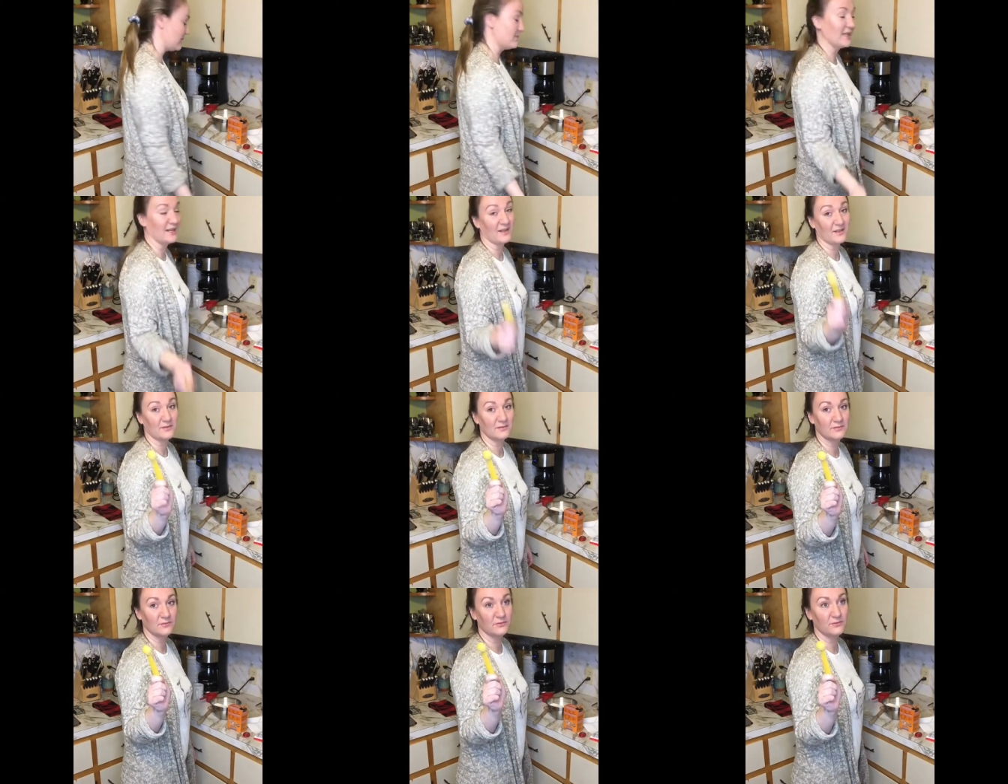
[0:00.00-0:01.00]
I'm planning
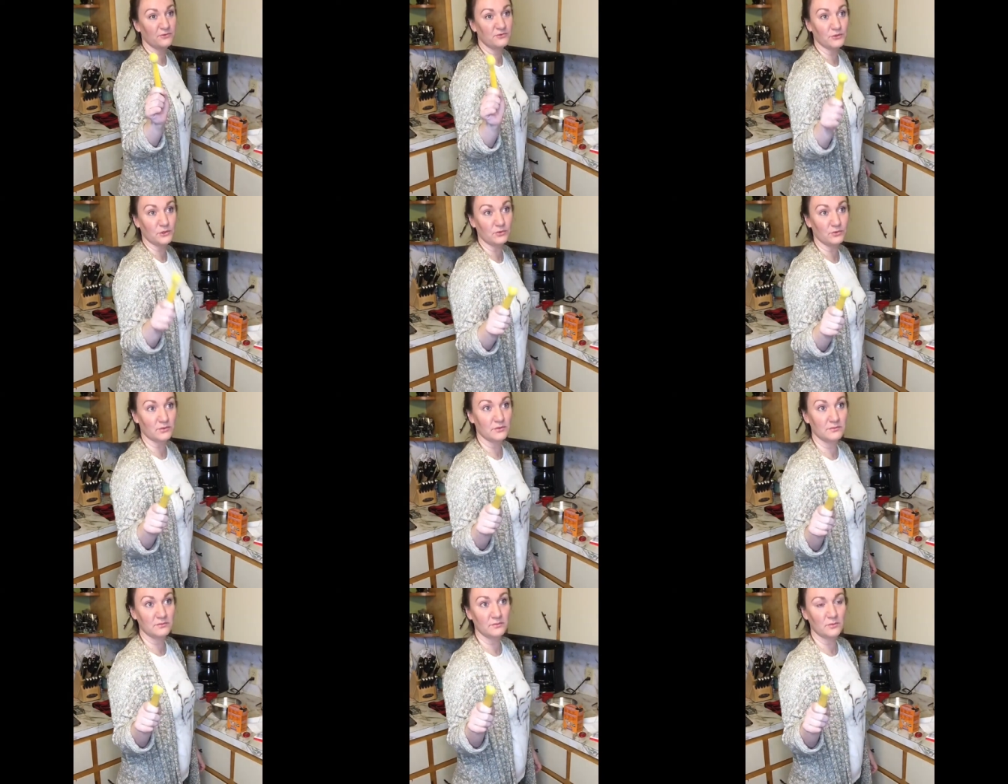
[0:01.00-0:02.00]
food.
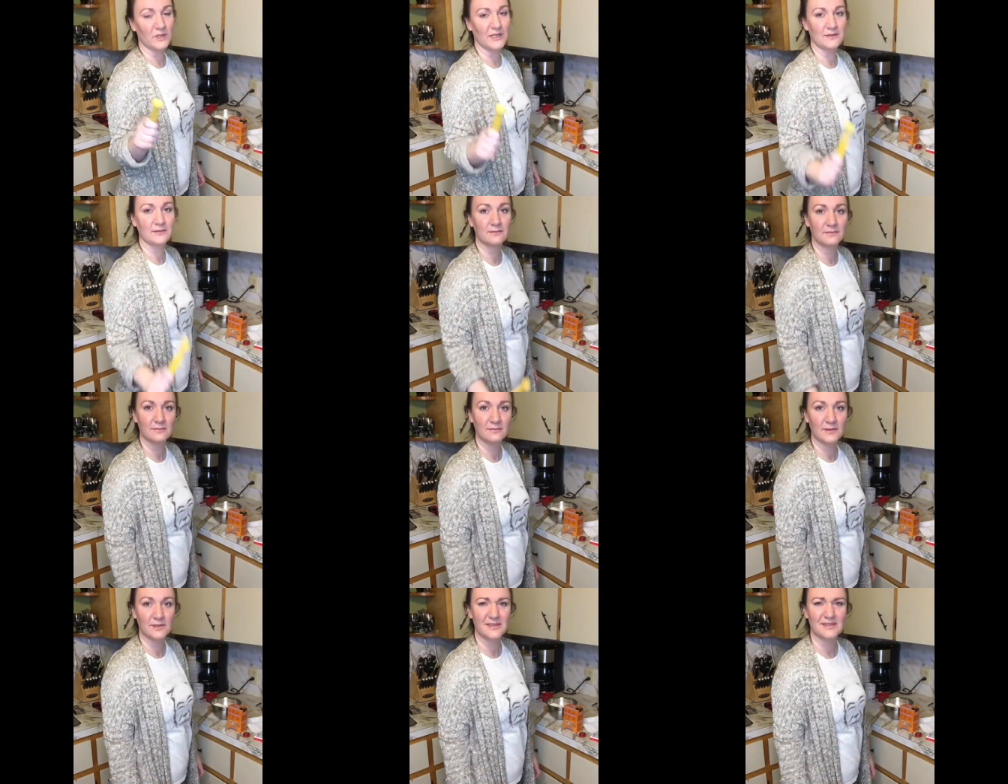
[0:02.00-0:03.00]
Wait.
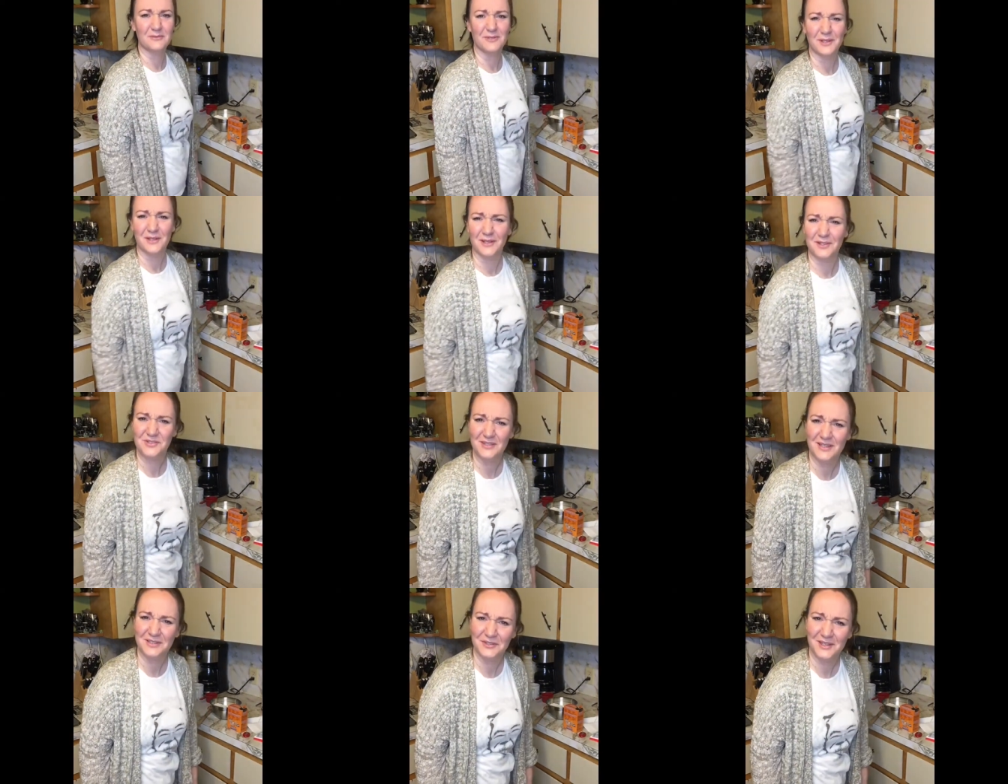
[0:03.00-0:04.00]
This is very
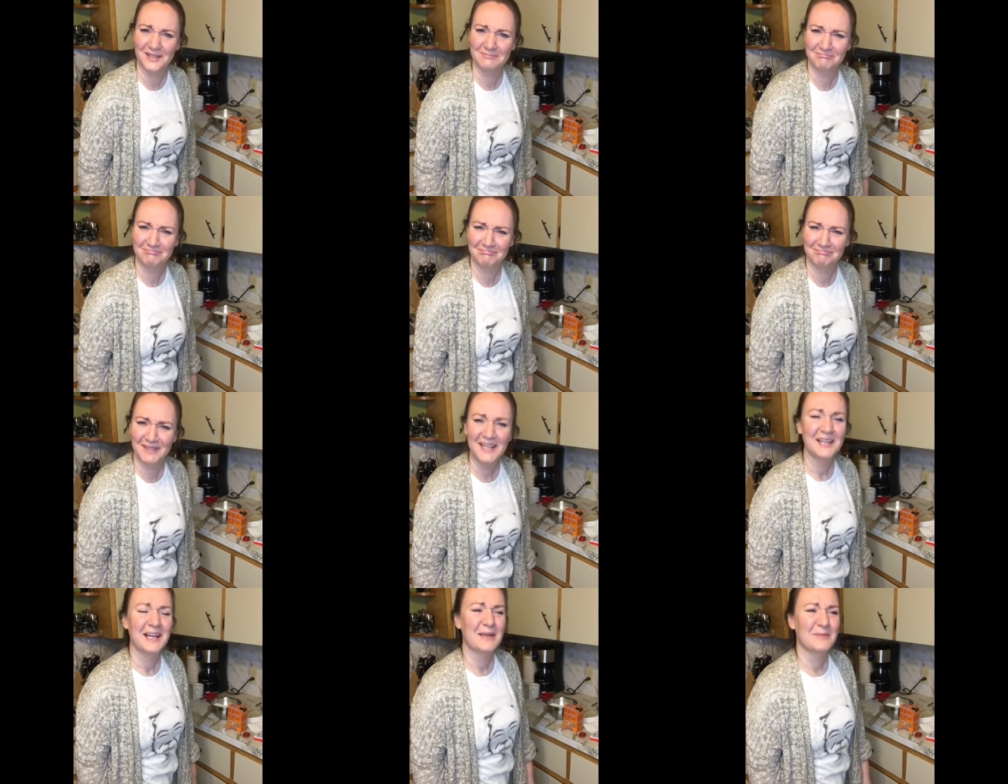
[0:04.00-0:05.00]
contradictory.
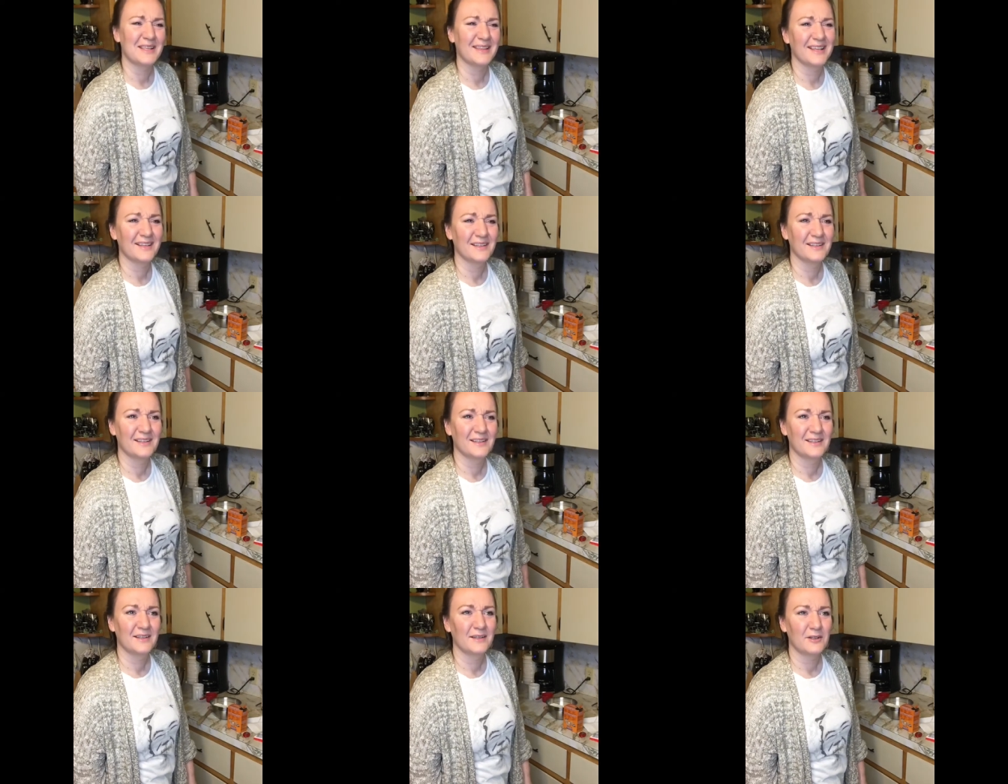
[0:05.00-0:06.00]
I mean, like,
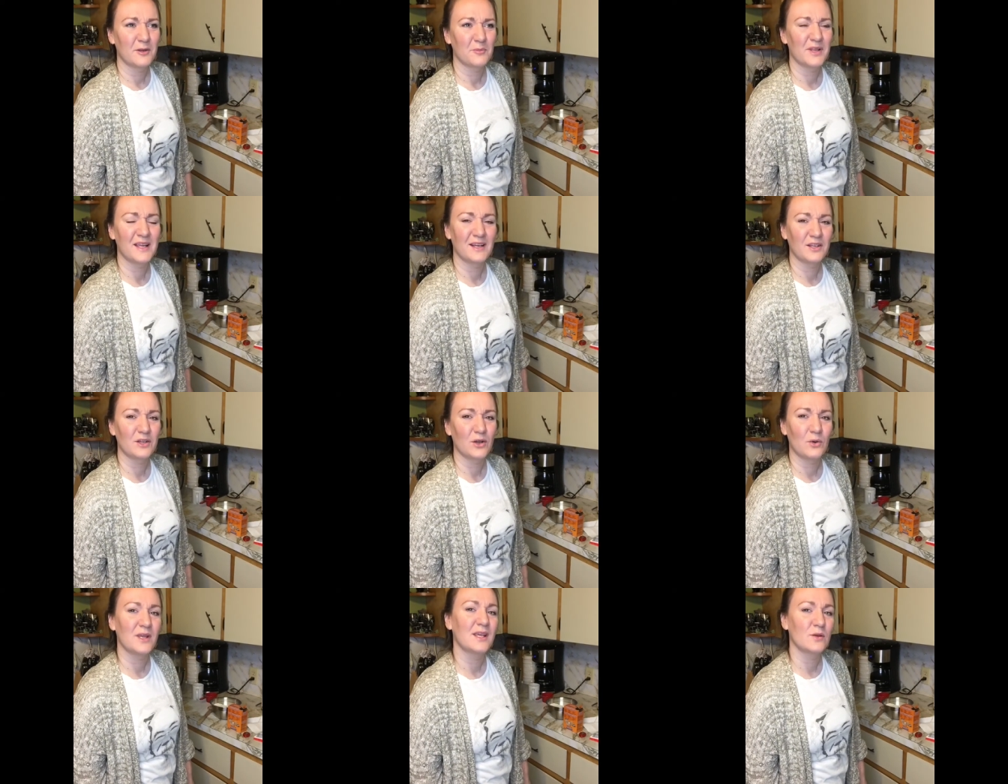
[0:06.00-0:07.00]
I'm planning to
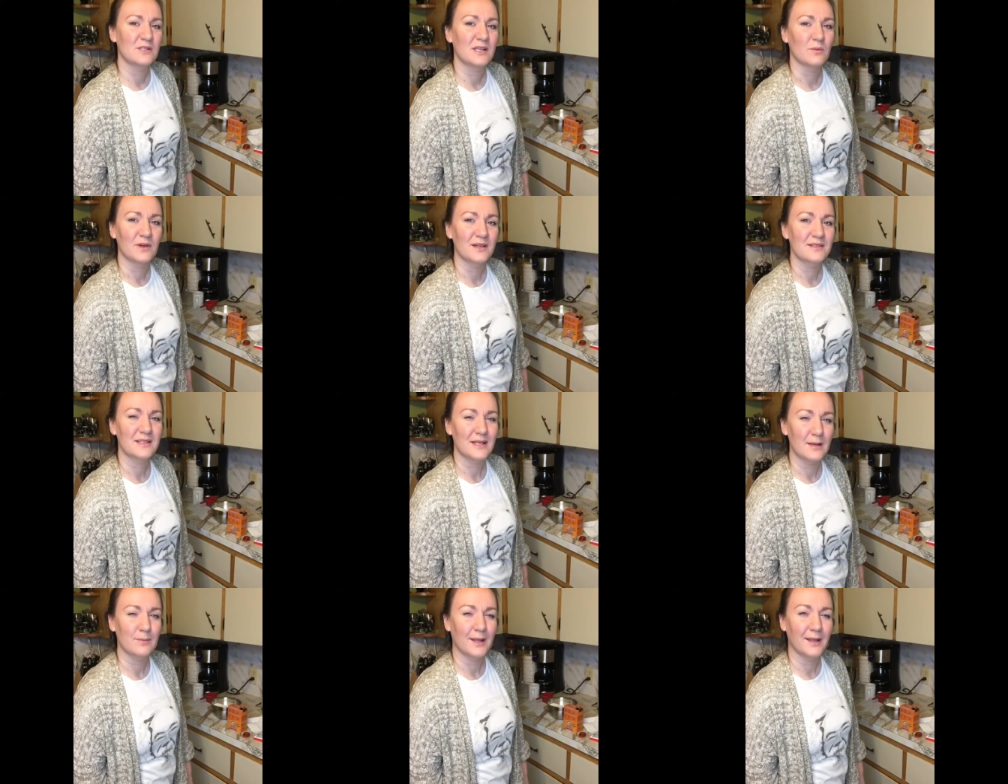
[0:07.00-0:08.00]
go eat somewhere, so then
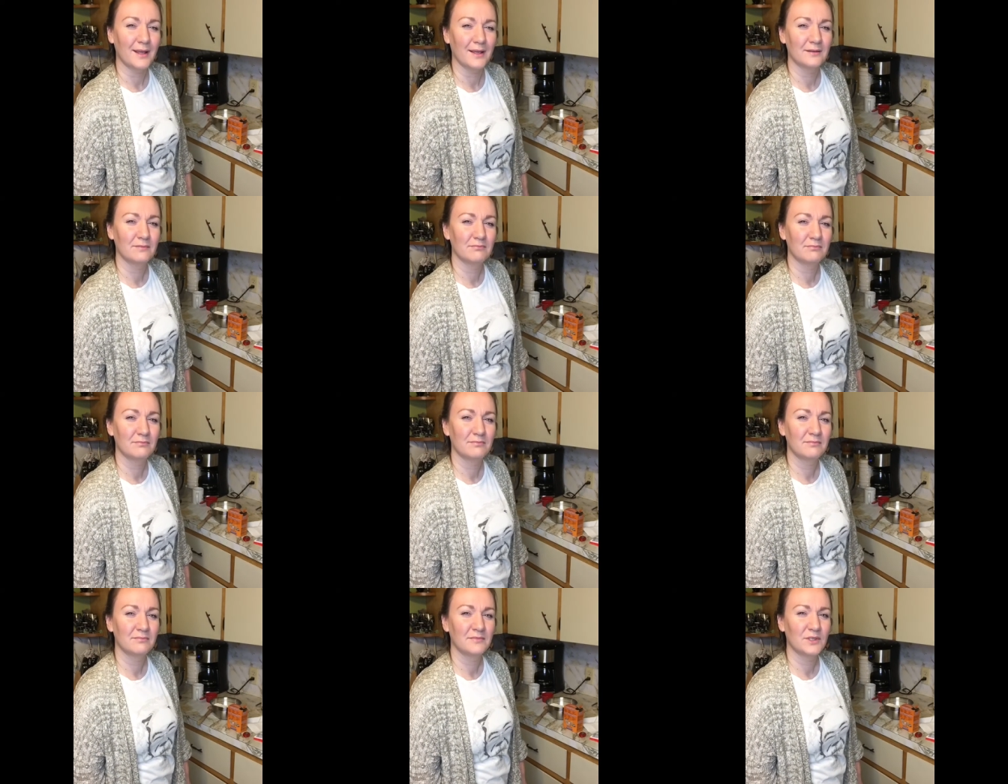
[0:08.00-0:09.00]
I plan.
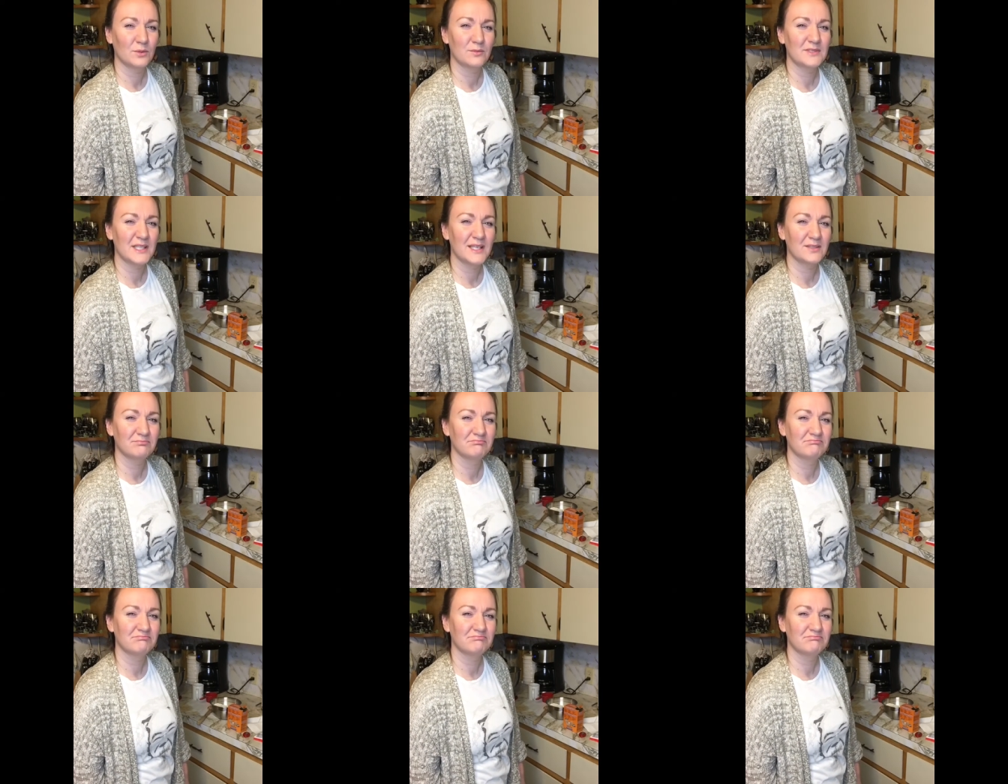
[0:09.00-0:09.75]
You know what I'm saying?